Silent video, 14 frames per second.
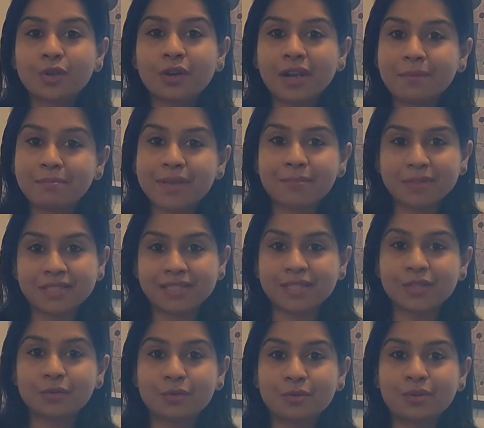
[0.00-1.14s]
Columbia Business
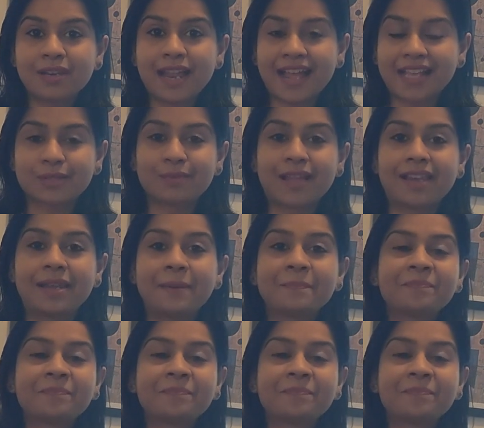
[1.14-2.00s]
School as well.